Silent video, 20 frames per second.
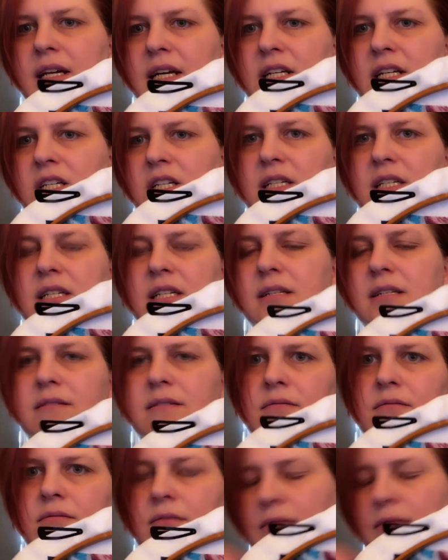It just,
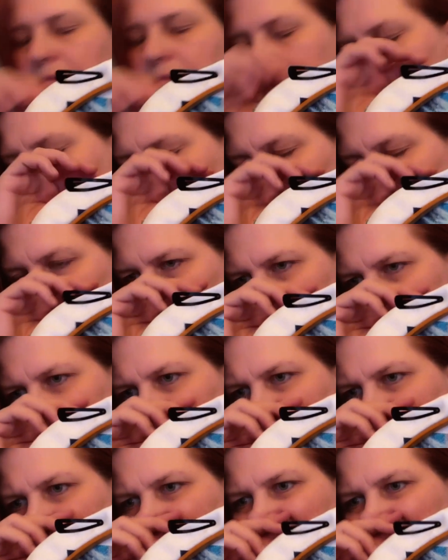I don't know.
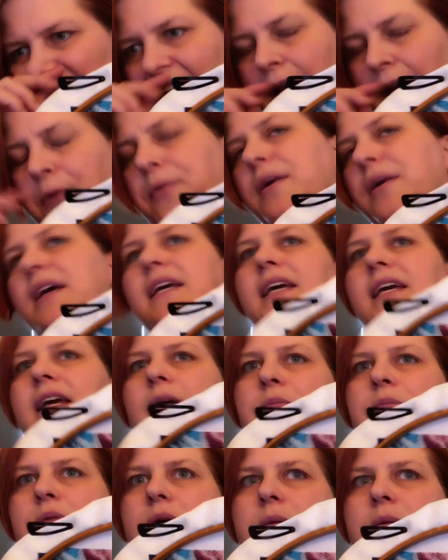I want to
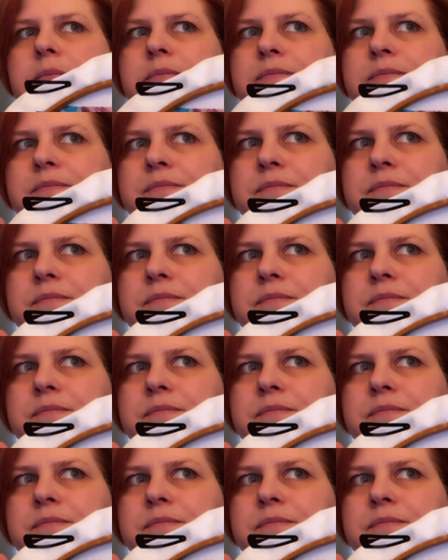keep them